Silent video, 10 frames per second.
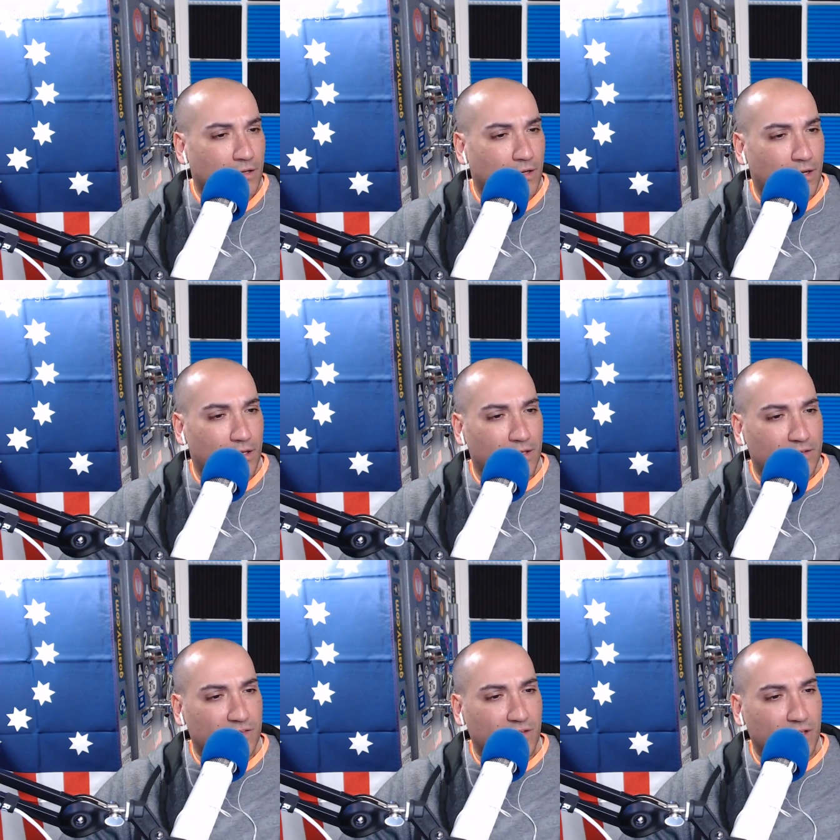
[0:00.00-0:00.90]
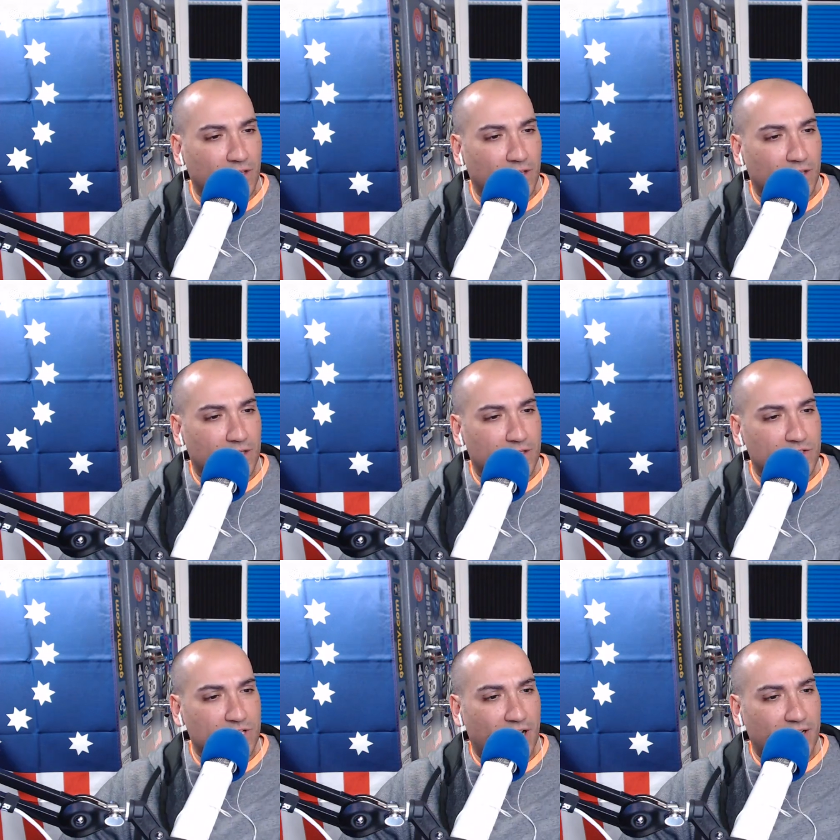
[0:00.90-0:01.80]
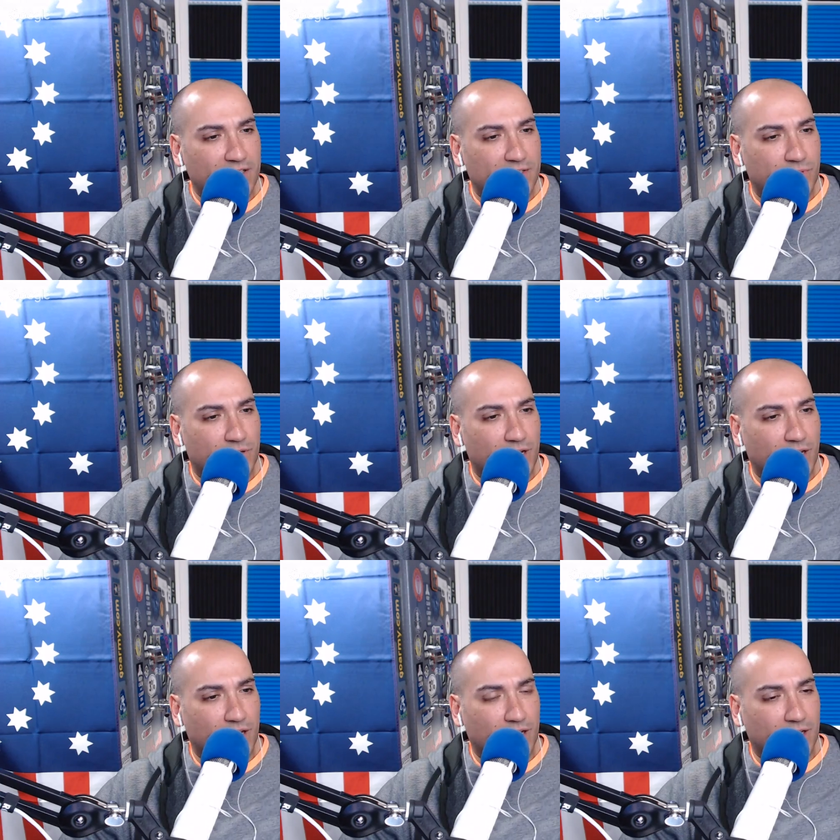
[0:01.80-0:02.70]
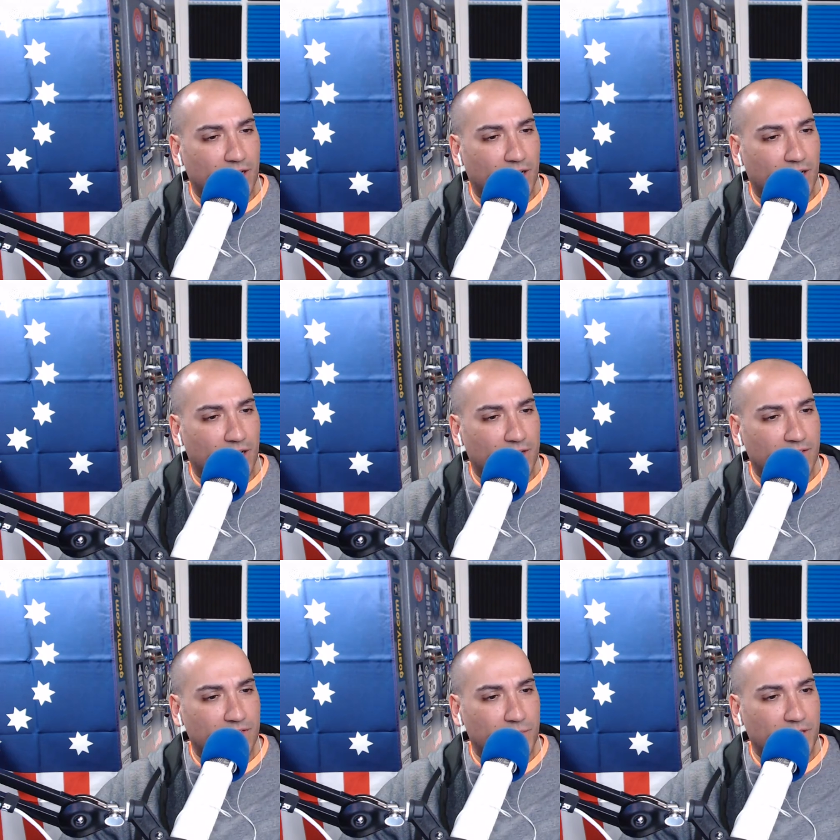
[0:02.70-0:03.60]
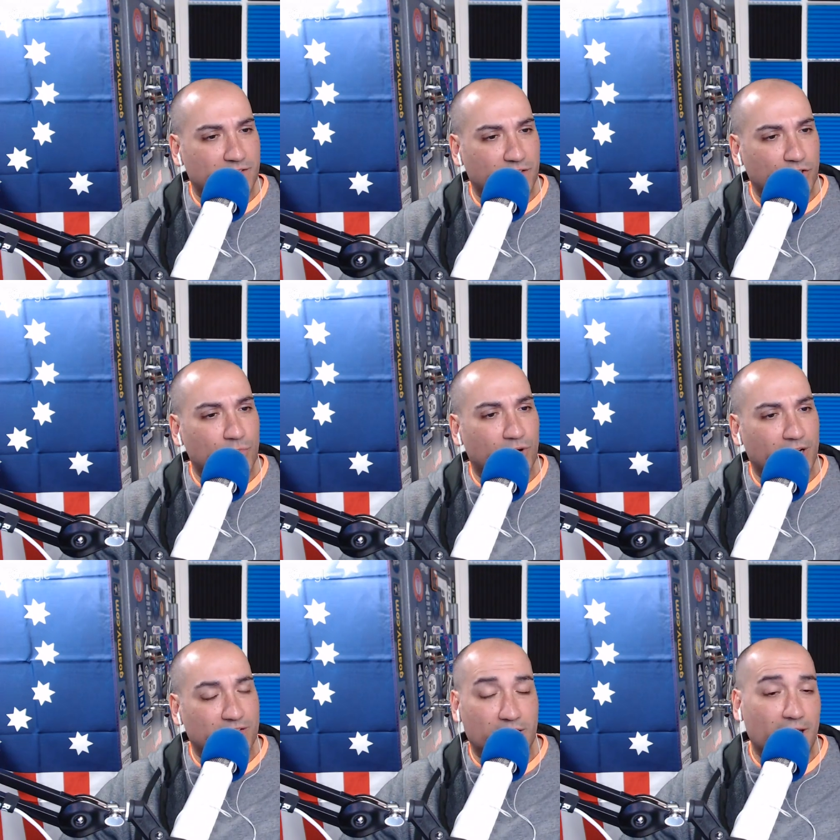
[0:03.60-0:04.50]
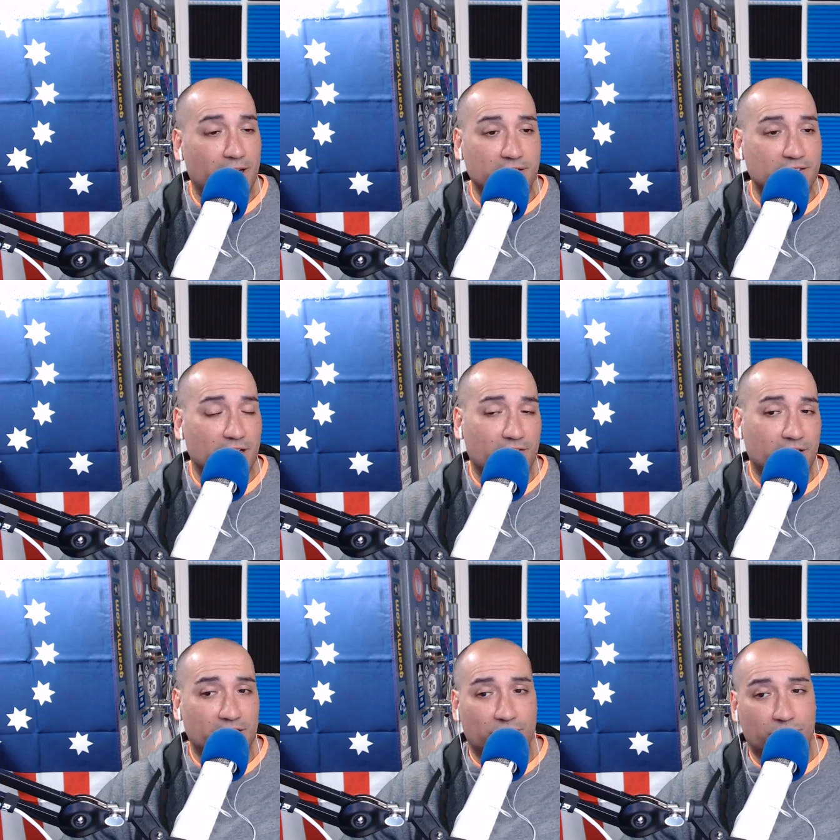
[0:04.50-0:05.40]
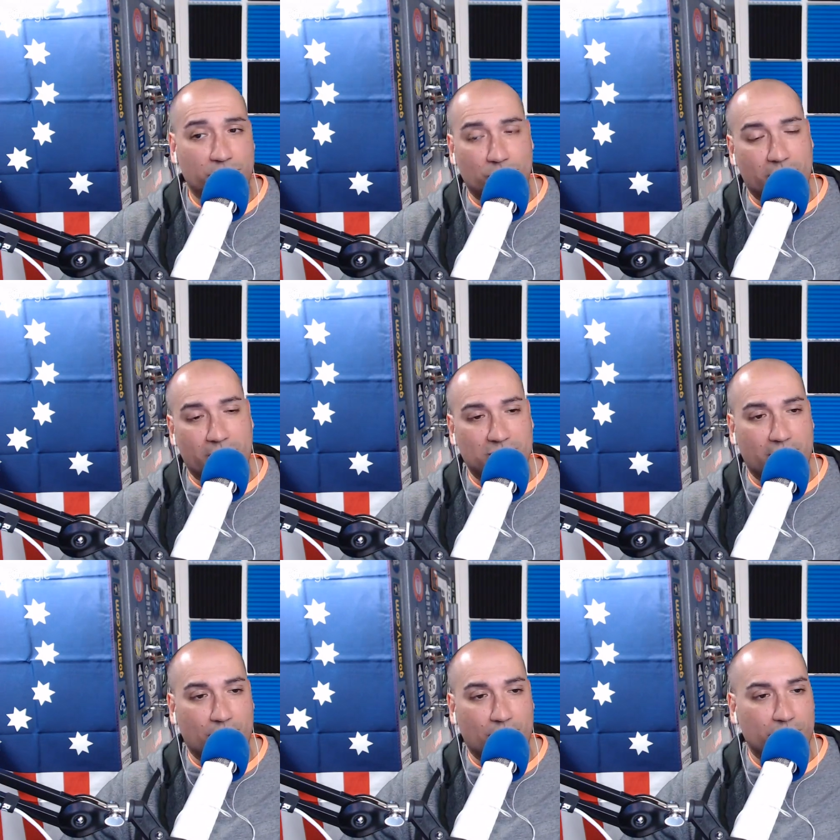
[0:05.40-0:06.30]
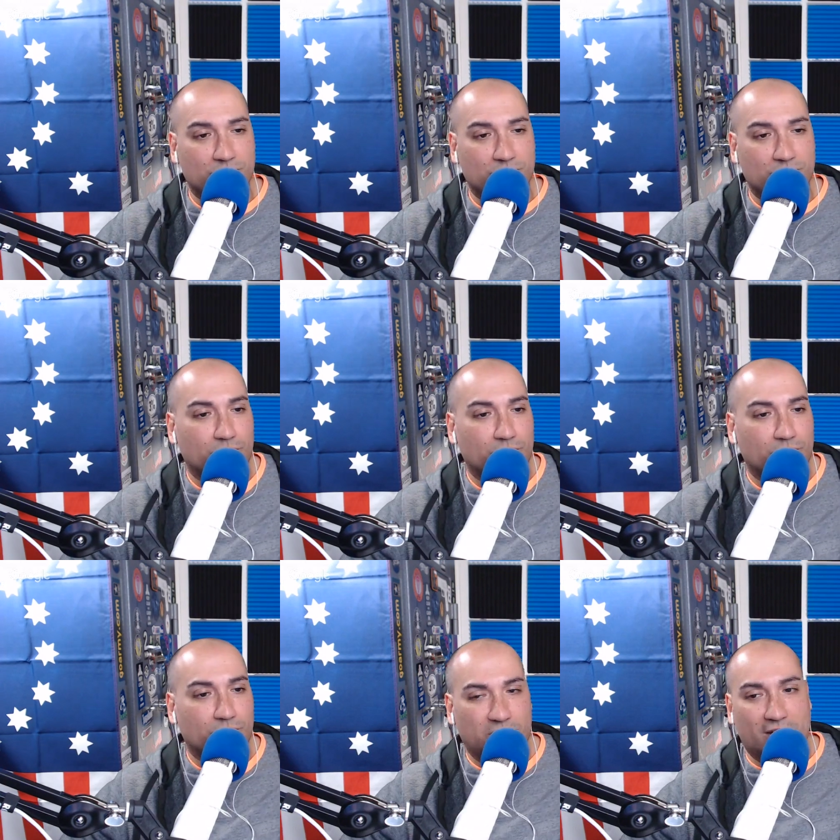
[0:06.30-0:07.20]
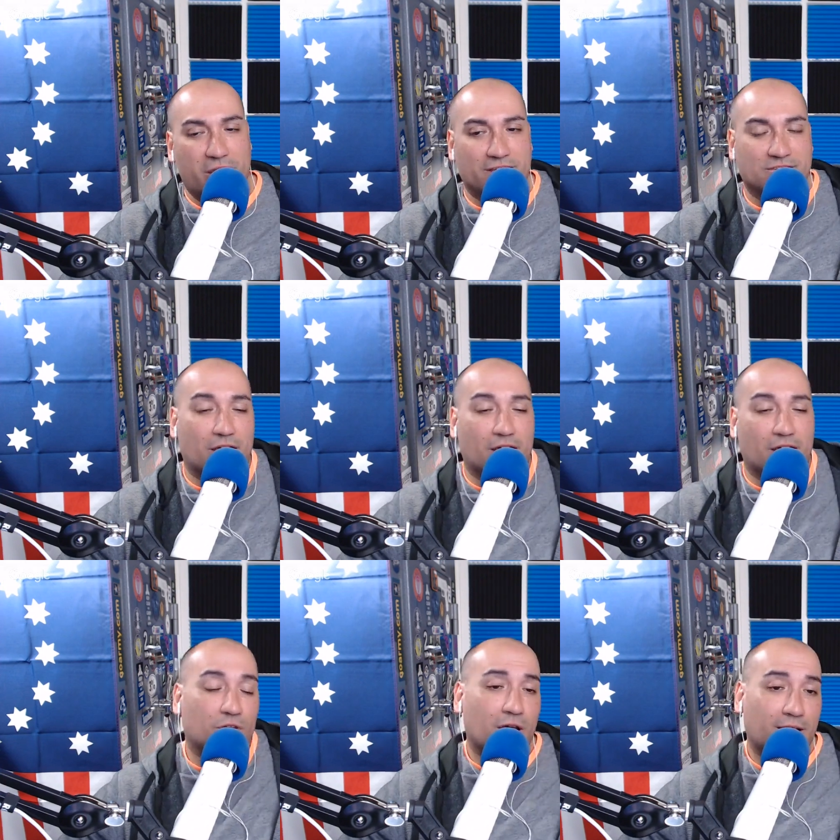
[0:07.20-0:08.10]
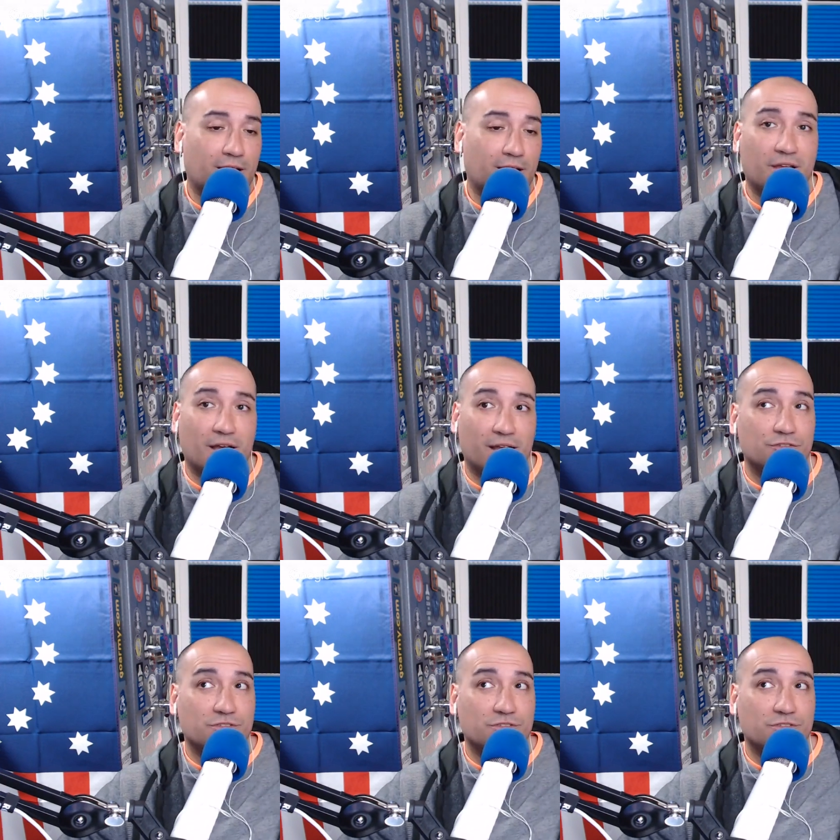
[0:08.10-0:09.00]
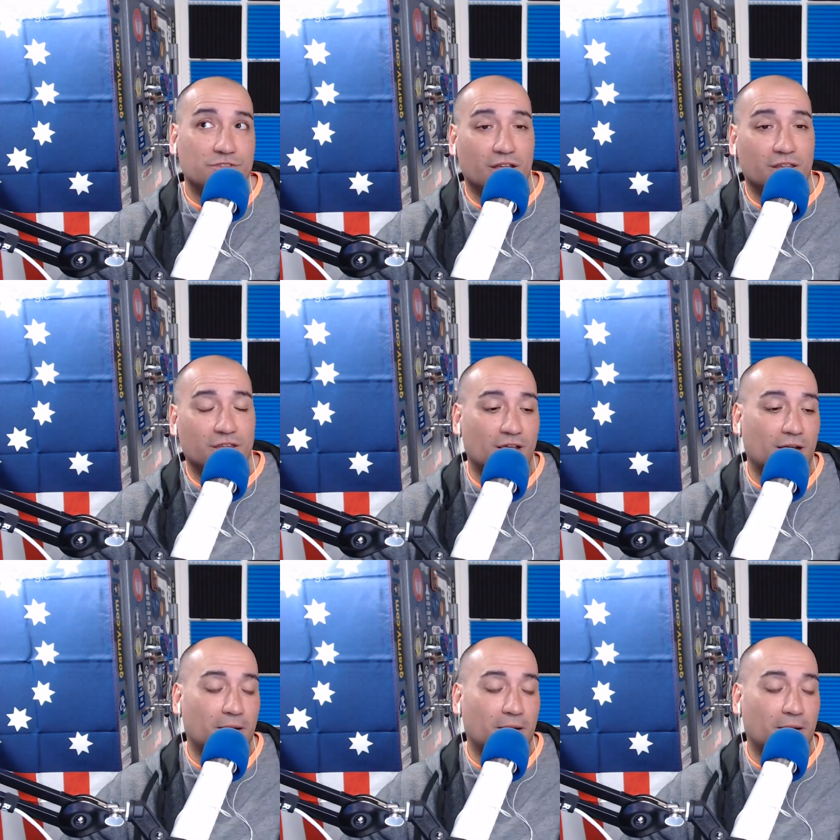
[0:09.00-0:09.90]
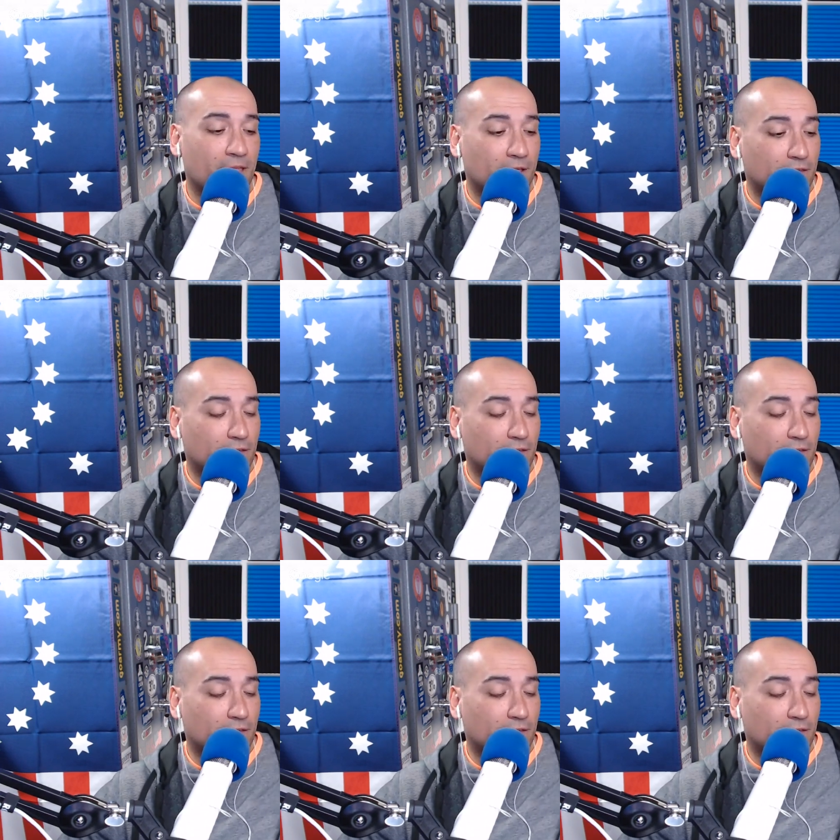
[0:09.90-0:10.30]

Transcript: Let's see. Johnny Sprague. CCP is a Humerex. Yeah, it is. Anything that's from Humerex, I always would kind of pass on. Although I am kind of interested on the